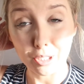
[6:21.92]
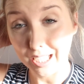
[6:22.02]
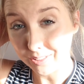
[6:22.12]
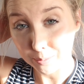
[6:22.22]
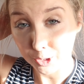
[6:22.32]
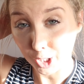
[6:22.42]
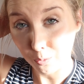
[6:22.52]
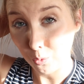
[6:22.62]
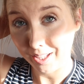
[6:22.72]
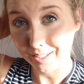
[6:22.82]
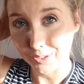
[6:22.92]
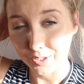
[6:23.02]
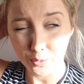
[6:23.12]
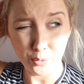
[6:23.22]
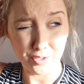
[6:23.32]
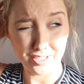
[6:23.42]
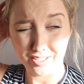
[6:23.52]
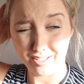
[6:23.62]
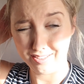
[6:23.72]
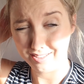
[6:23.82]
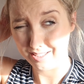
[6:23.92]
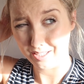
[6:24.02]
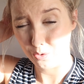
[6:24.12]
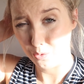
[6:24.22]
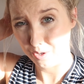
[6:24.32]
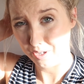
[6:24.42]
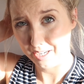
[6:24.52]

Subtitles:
gonna have some gin while I do it. Oh, the sun's going